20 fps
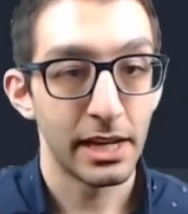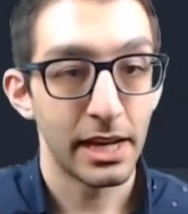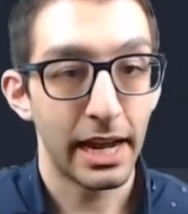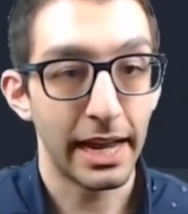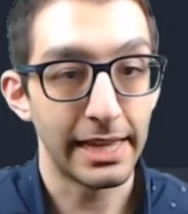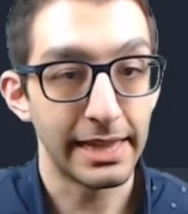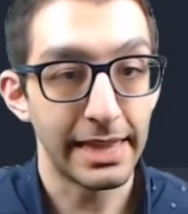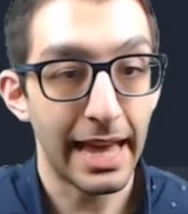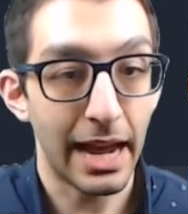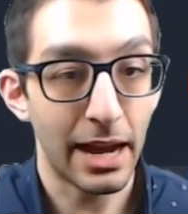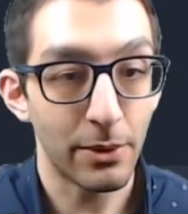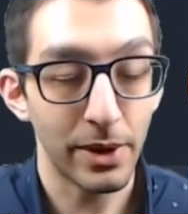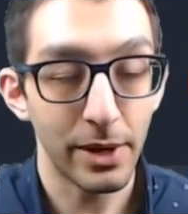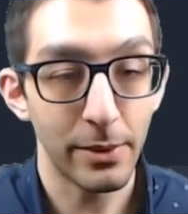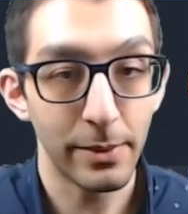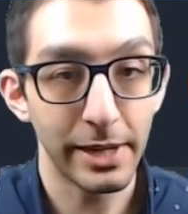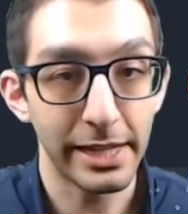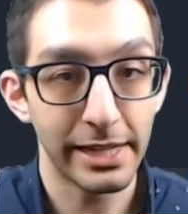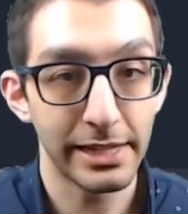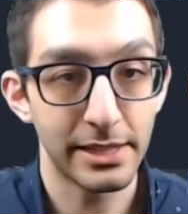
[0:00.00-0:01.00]
And that way
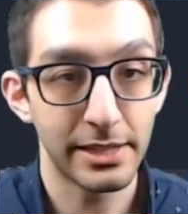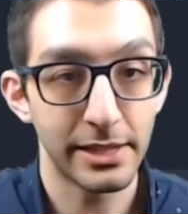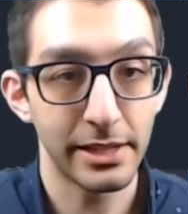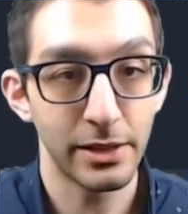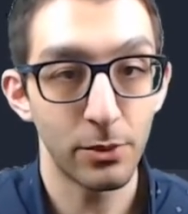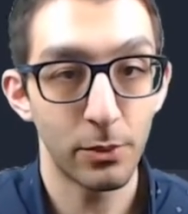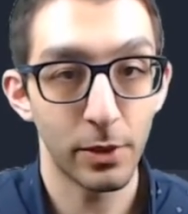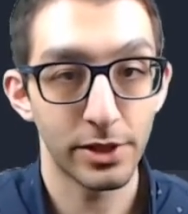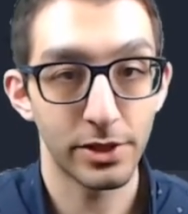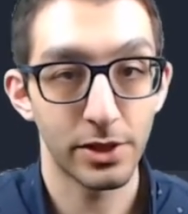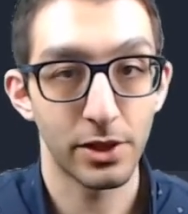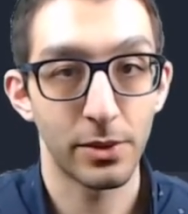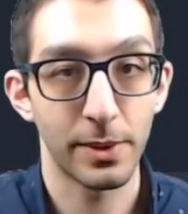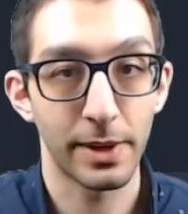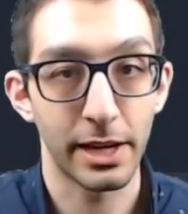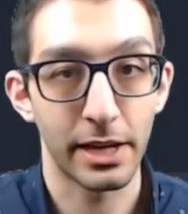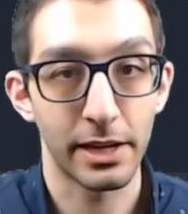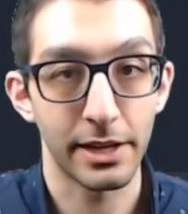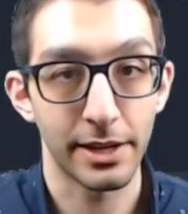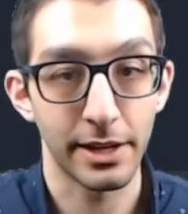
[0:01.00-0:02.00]
we can see what's
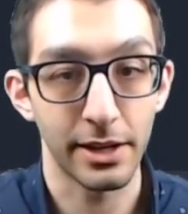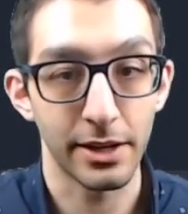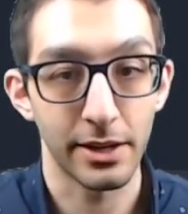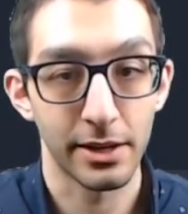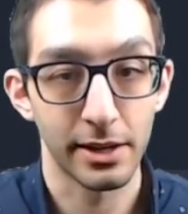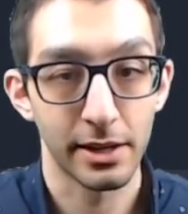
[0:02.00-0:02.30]
going on here.